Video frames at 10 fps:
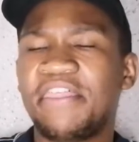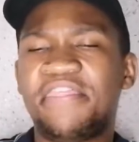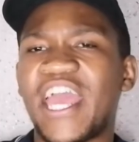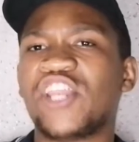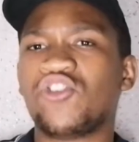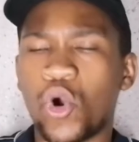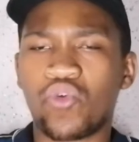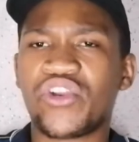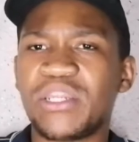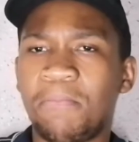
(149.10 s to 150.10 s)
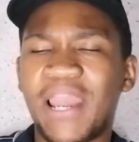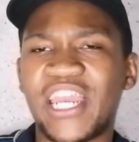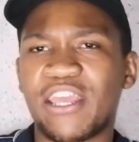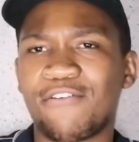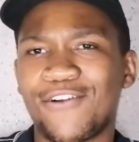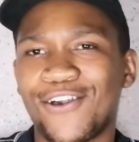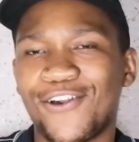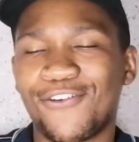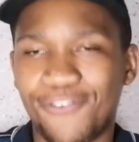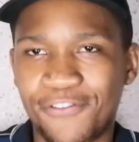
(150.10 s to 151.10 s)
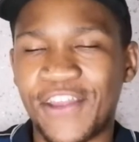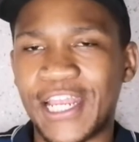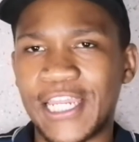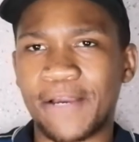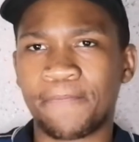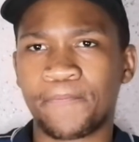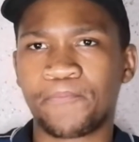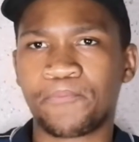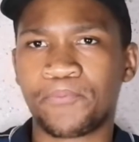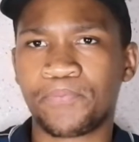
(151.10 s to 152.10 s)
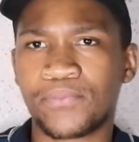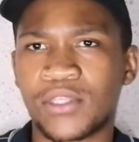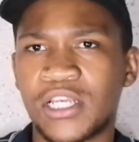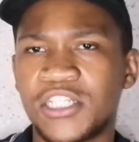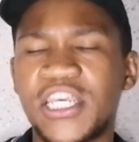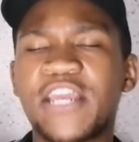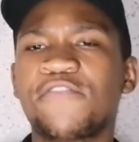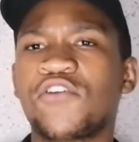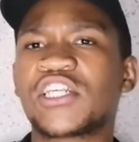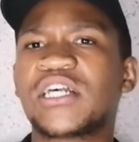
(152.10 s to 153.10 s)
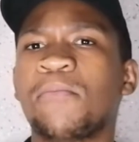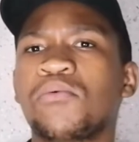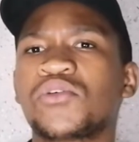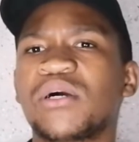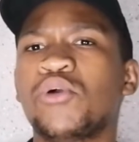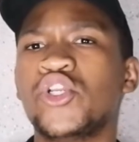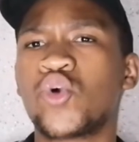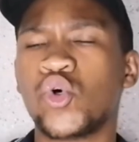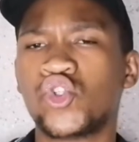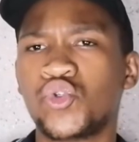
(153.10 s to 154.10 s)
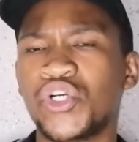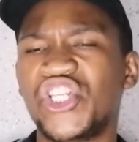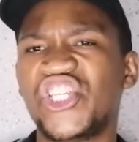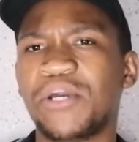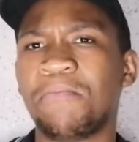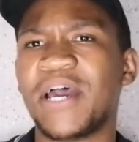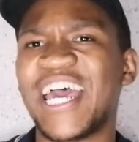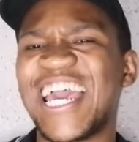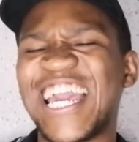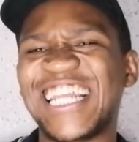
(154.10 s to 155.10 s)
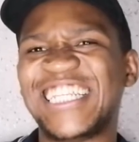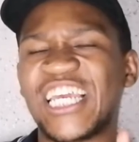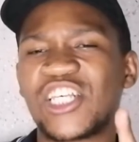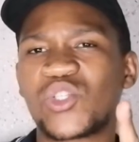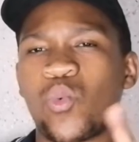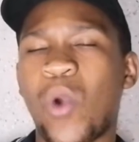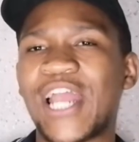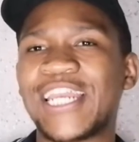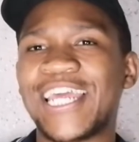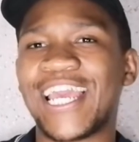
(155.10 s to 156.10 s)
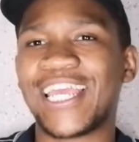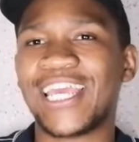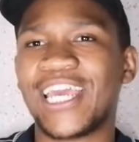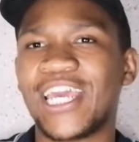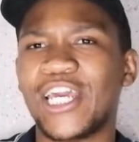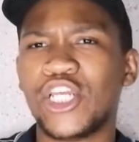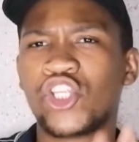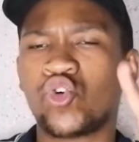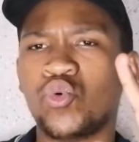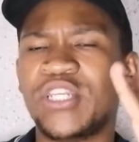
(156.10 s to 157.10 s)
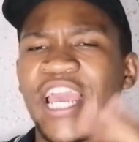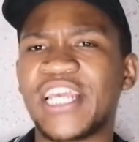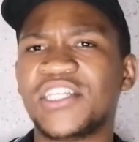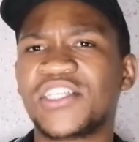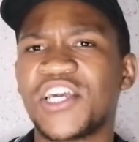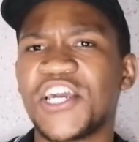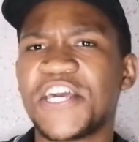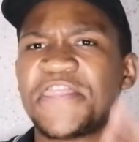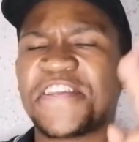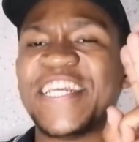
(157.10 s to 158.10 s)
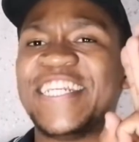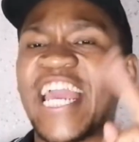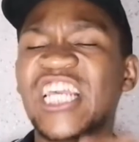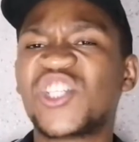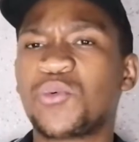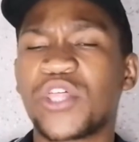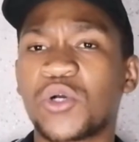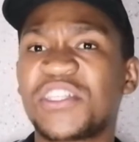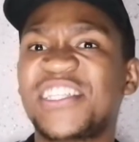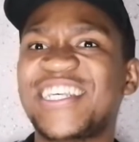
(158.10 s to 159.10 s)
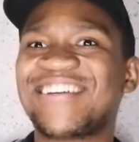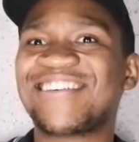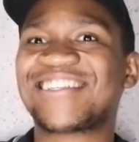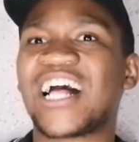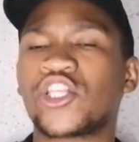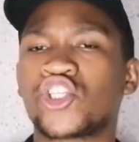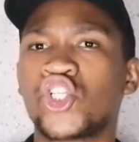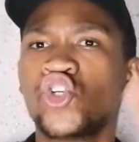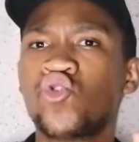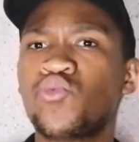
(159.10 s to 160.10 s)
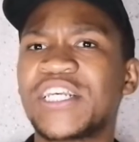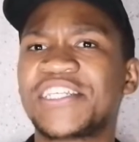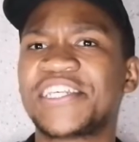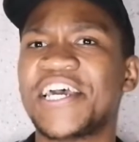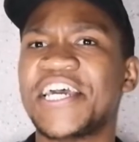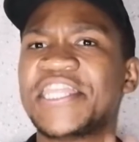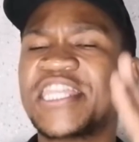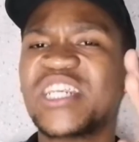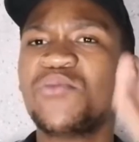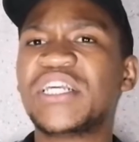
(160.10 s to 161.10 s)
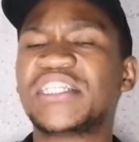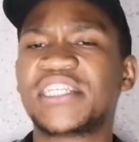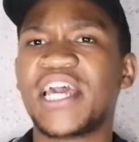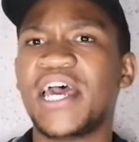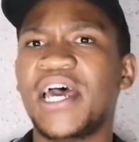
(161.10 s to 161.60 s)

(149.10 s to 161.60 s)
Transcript: then you're already planning for failure. Take, for example, somebody goes to a gym. It takes 1 day, 2 days, 3 days without seeing results, 2 weeks, 3 weeks.